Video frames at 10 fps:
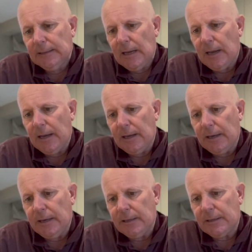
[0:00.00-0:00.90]

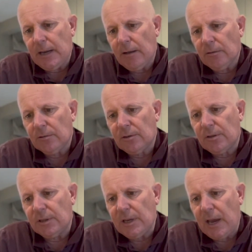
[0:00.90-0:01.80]
it tells
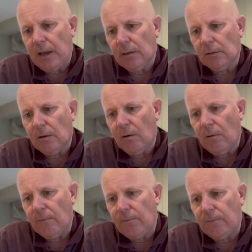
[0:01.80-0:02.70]
the tale
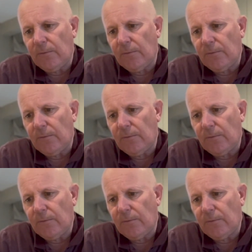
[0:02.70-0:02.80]
of